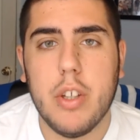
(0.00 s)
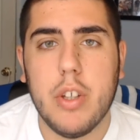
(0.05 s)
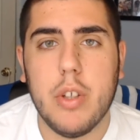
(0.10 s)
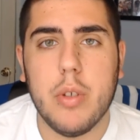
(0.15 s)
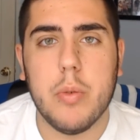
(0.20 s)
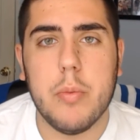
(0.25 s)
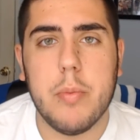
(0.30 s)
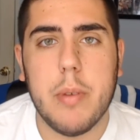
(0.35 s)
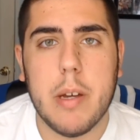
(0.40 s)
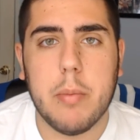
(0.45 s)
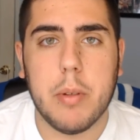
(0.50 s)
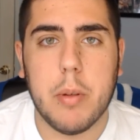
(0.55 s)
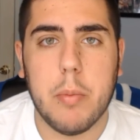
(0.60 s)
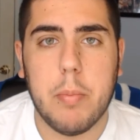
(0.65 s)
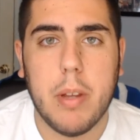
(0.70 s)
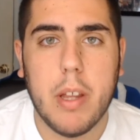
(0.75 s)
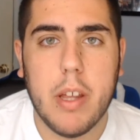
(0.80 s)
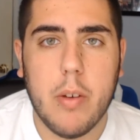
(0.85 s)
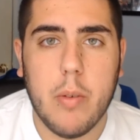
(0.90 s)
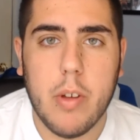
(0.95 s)
you will be able to
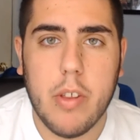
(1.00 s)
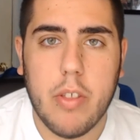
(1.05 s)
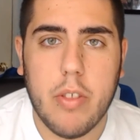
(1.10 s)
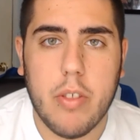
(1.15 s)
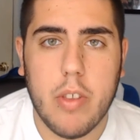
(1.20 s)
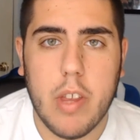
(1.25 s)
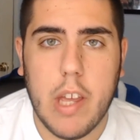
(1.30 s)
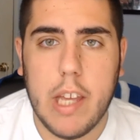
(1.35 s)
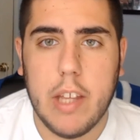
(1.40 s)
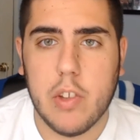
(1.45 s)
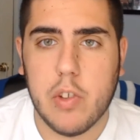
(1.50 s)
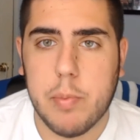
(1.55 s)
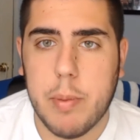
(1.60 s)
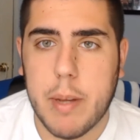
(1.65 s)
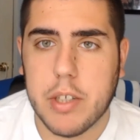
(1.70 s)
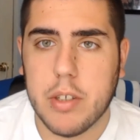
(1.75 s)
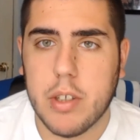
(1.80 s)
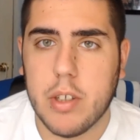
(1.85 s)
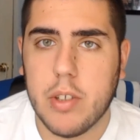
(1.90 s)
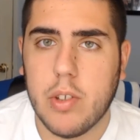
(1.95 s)
play with 8
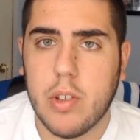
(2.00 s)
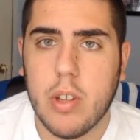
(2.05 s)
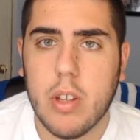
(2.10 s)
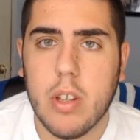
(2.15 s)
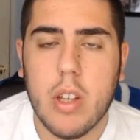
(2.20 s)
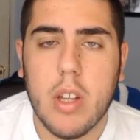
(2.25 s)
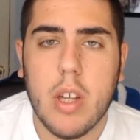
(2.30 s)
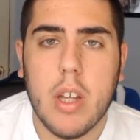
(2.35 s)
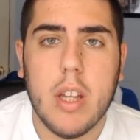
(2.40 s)
specialists.